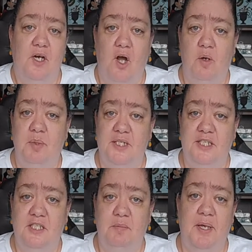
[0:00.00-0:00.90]
all
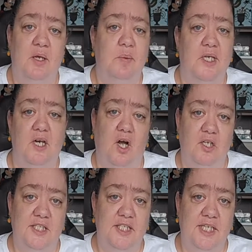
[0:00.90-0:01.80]
participate, we can
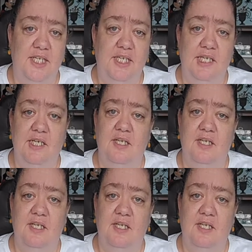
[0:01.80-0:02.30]
all see,